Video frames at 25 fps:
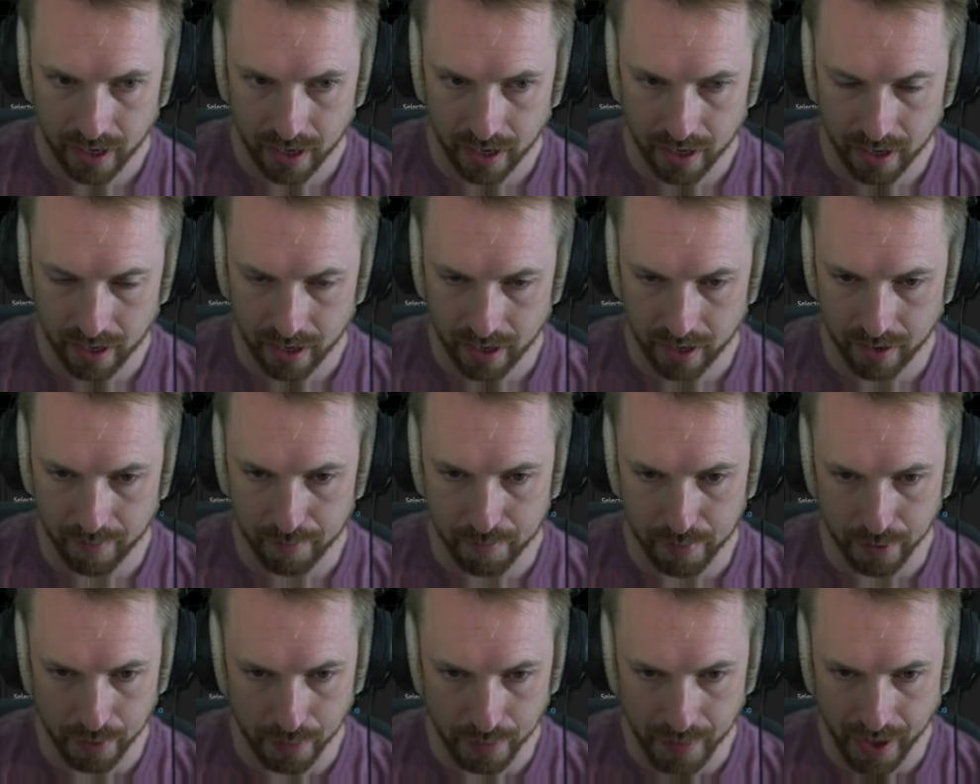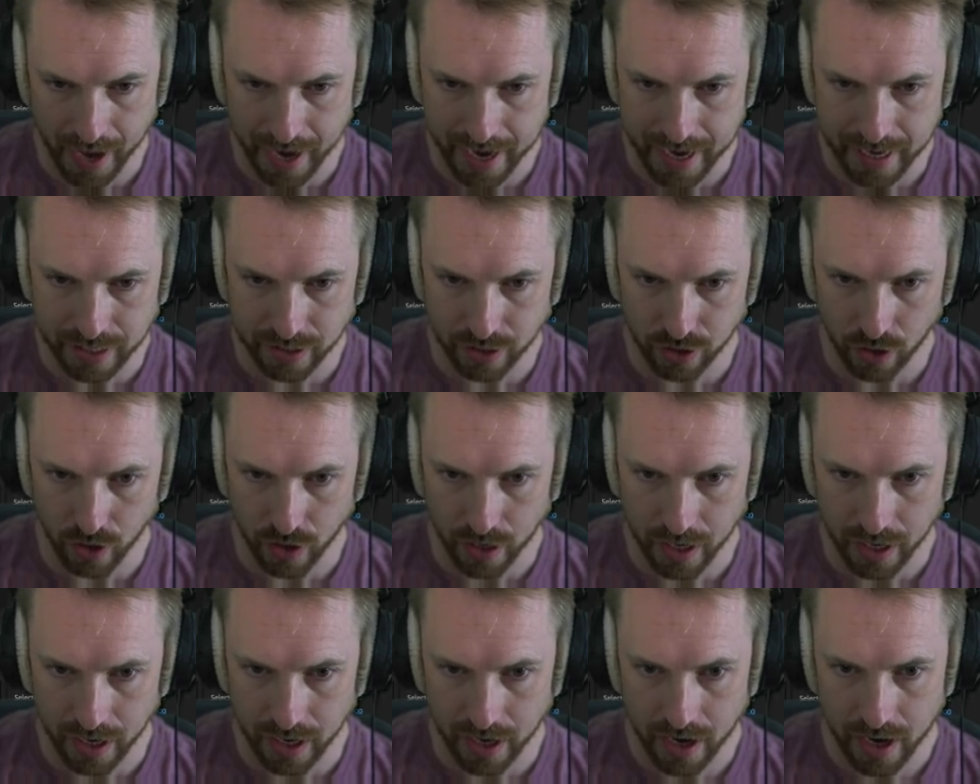uh, but that is
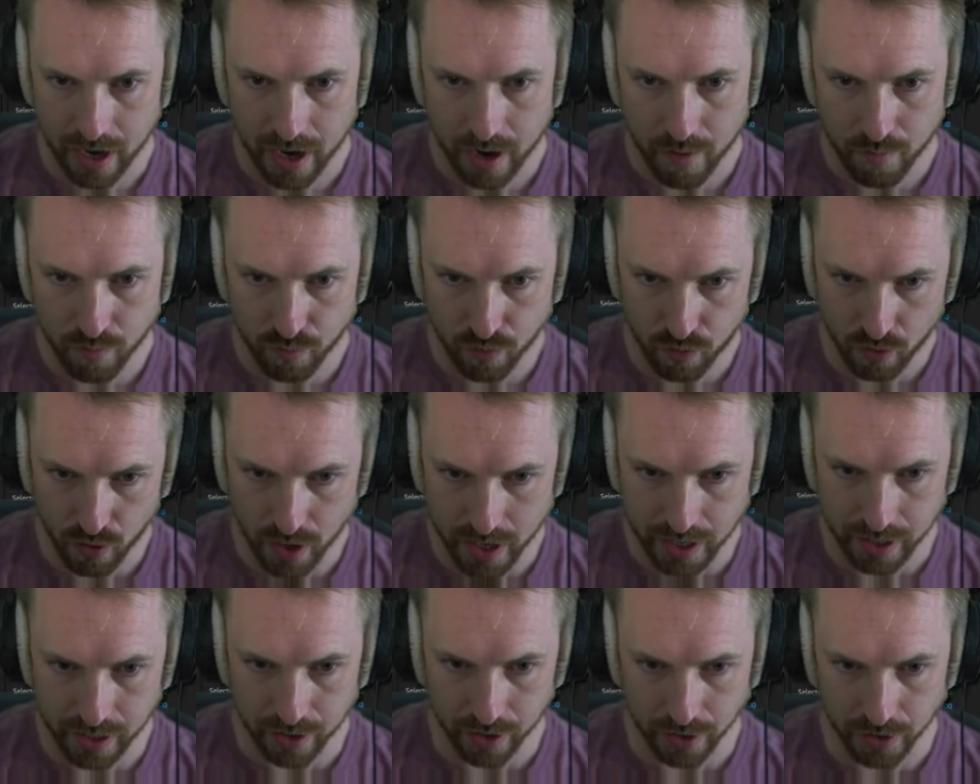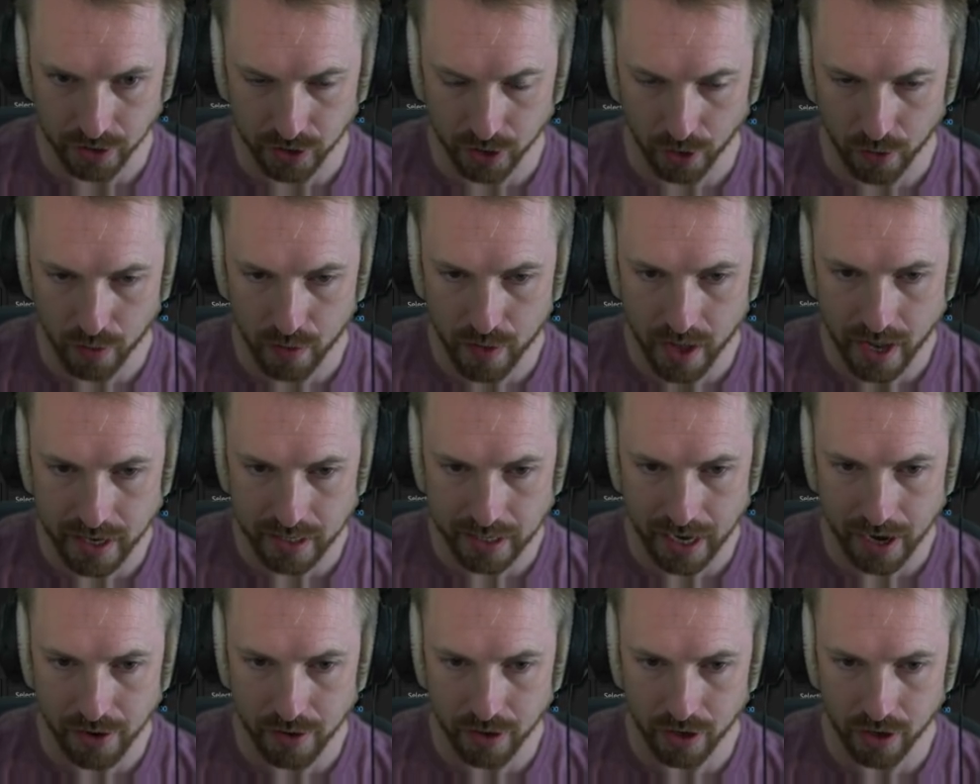looking pretty good. So
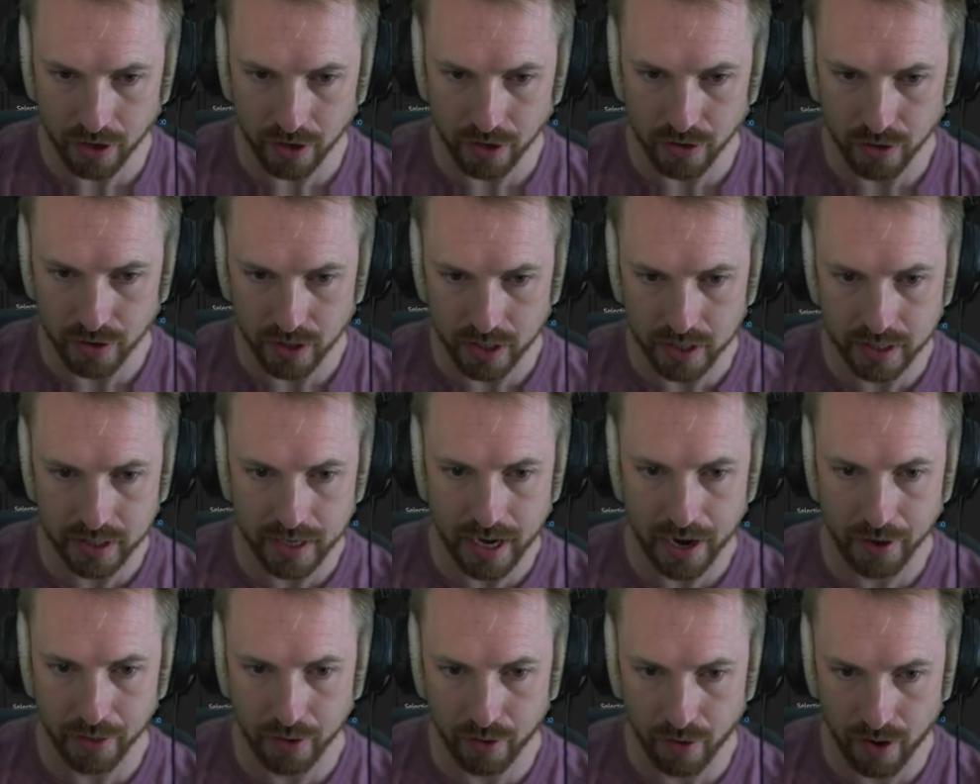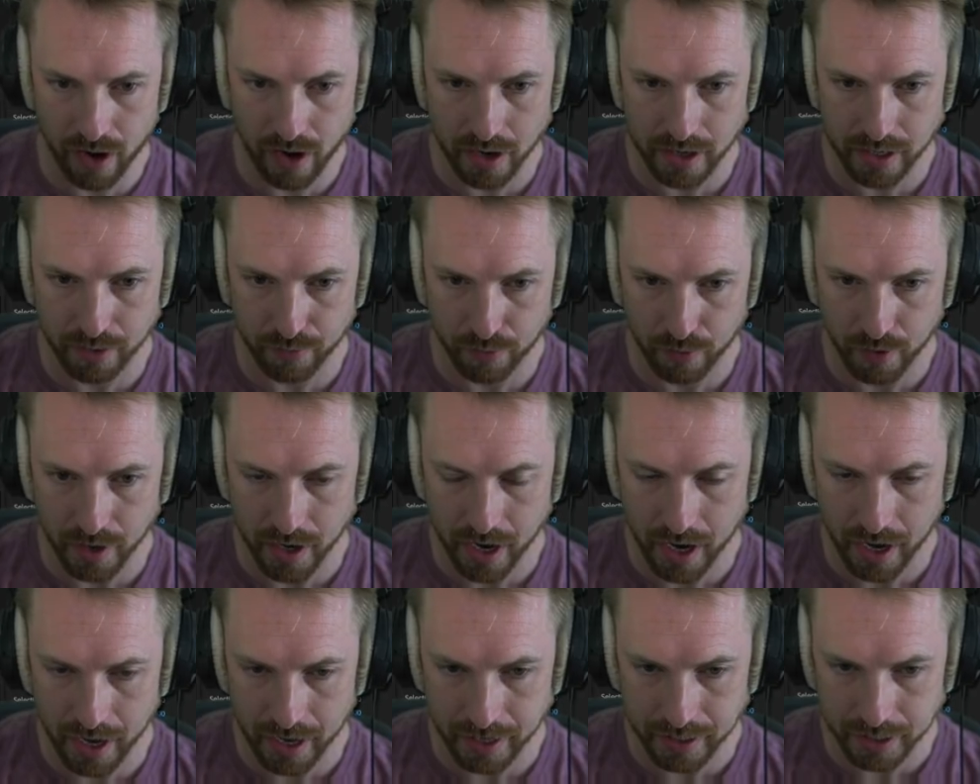that's how you can use this. Now, there are
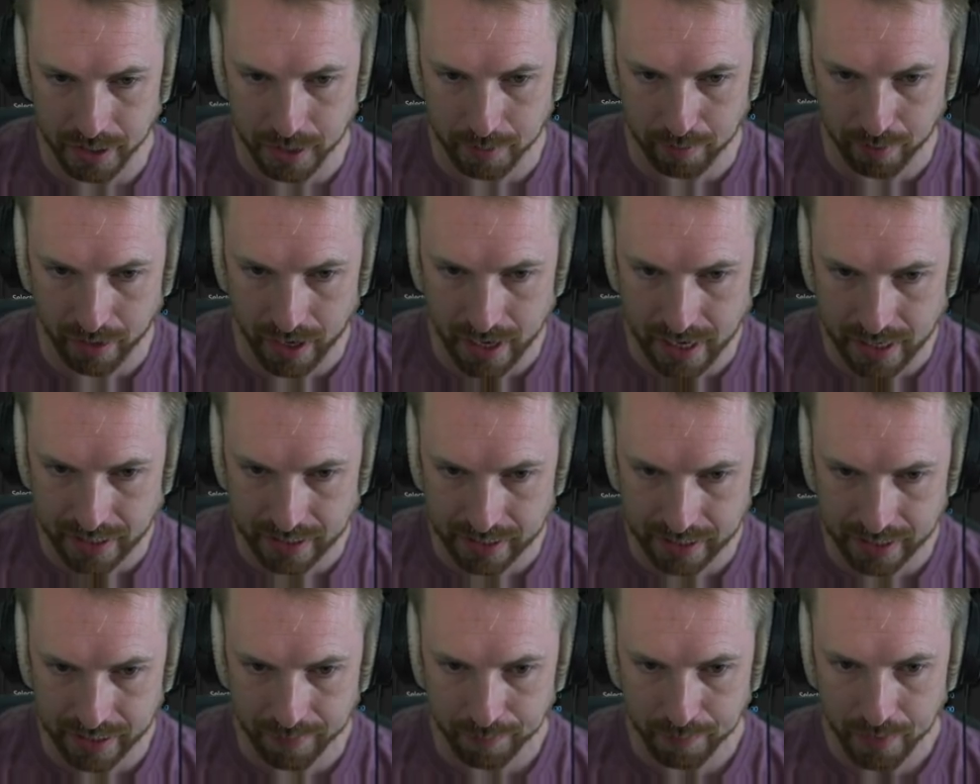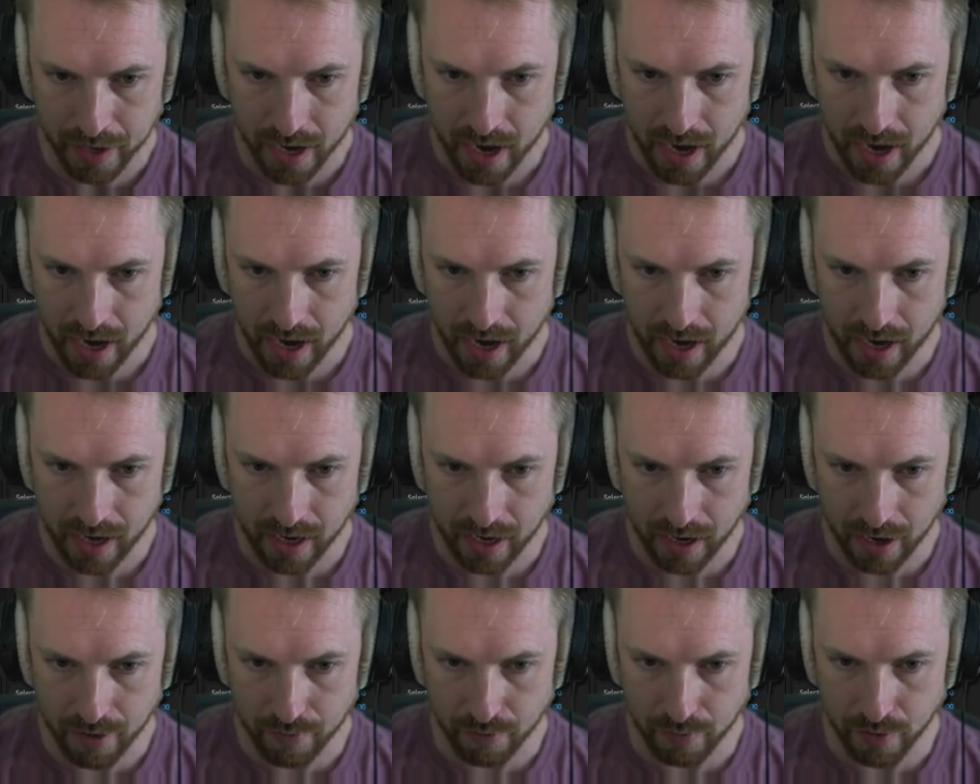different uh, displays here. Uh,
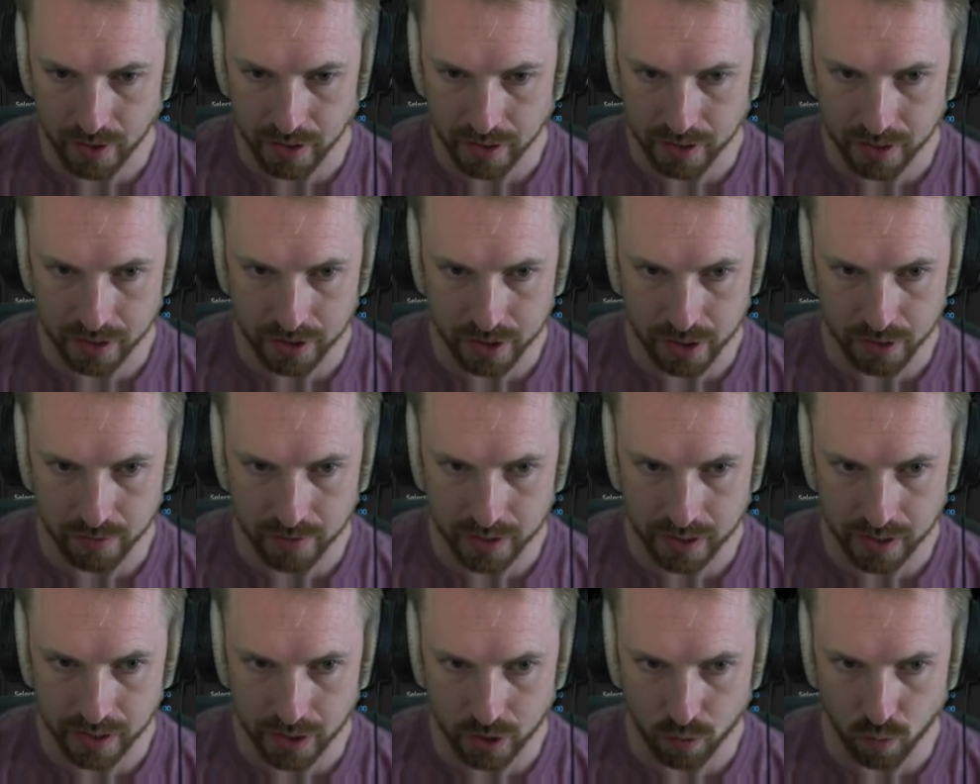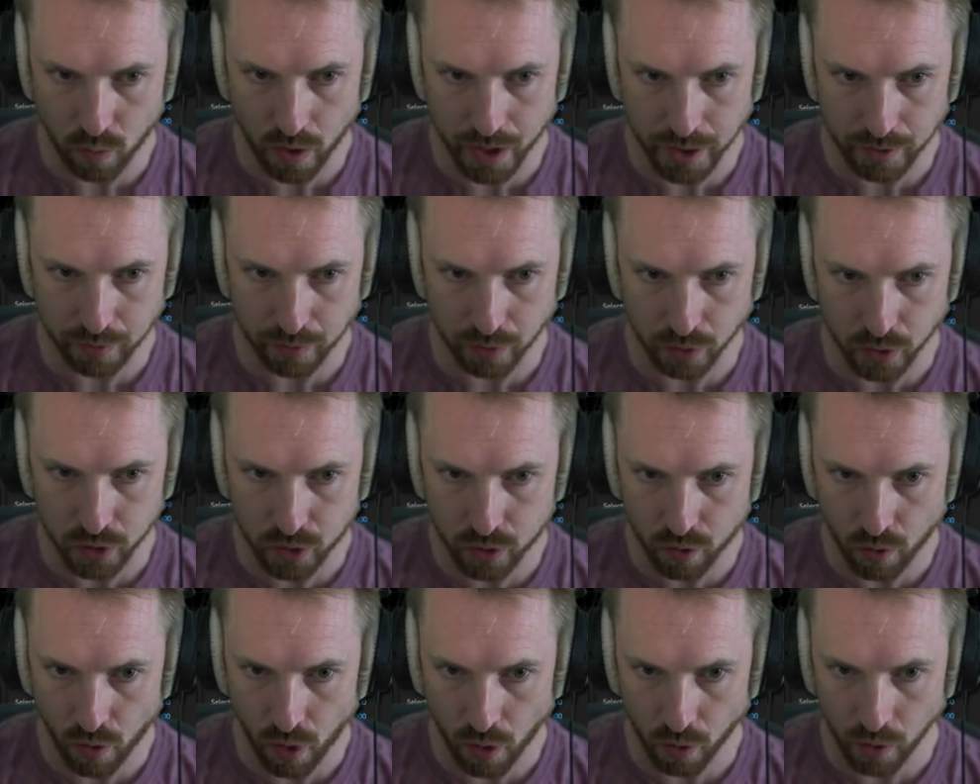like, for instance, you've seen this wonderful
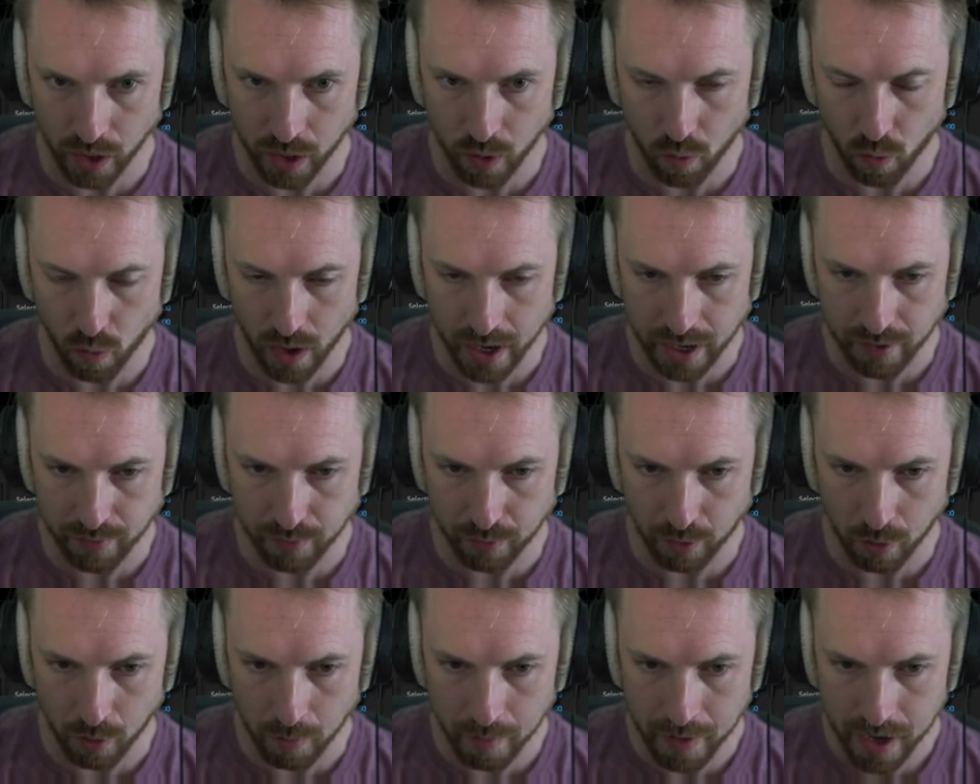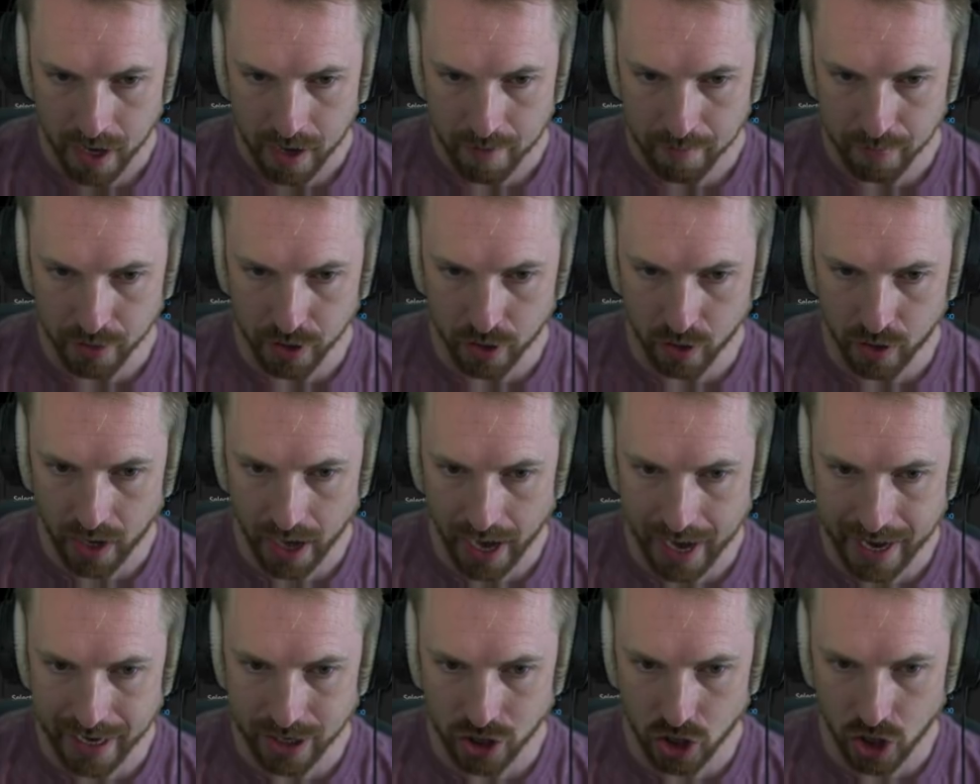scrolling waveform, but you
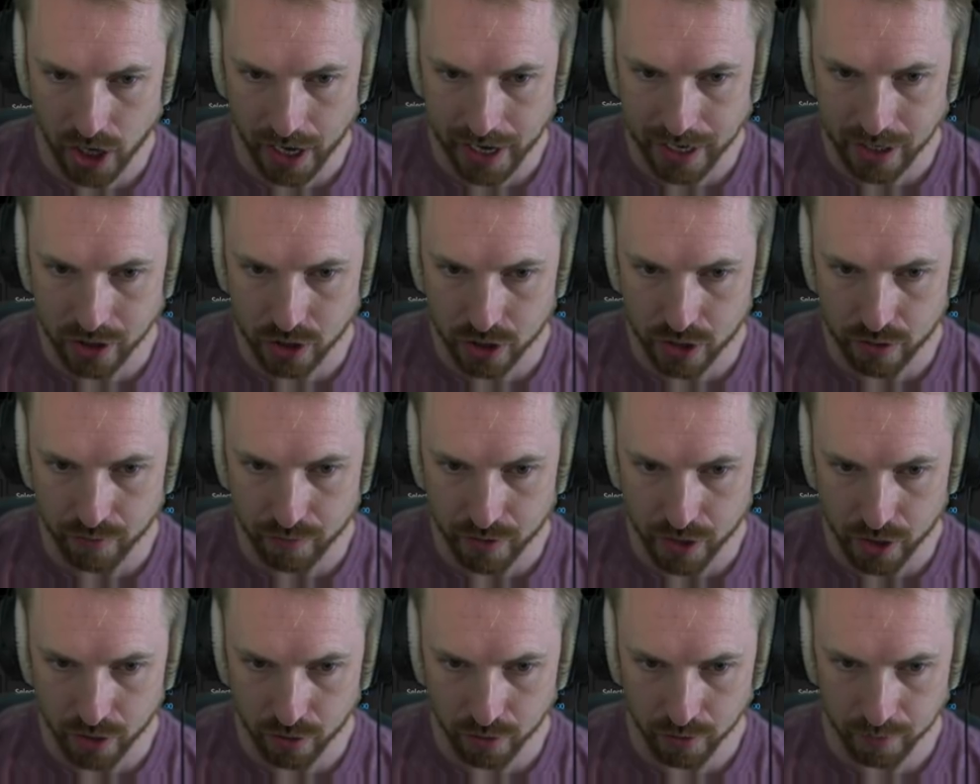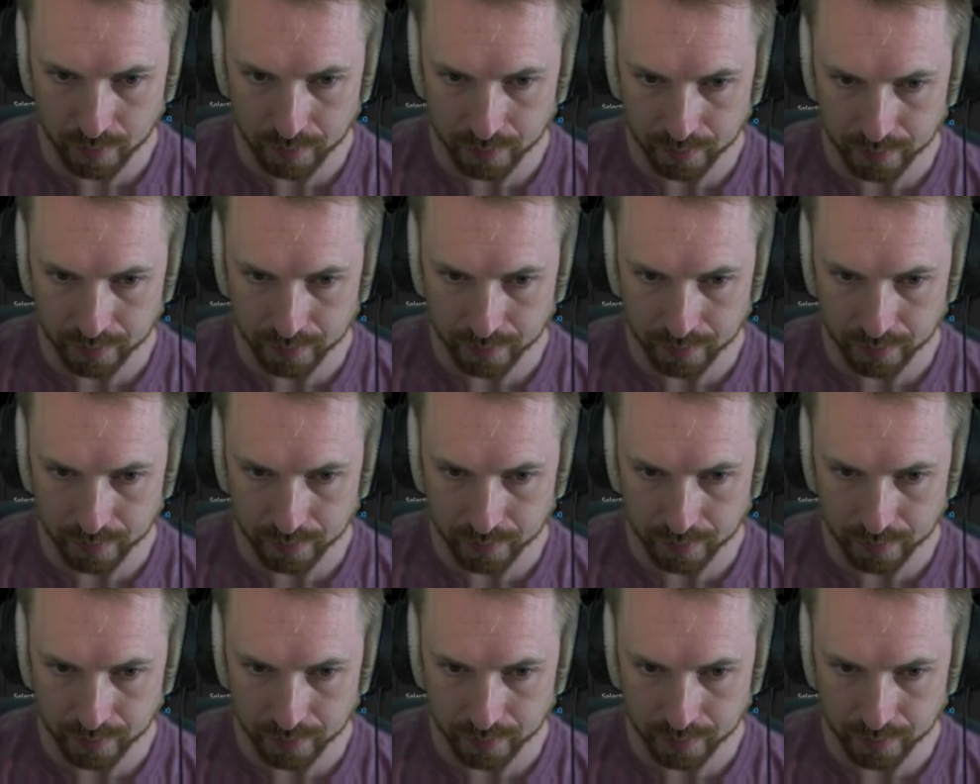can change the view.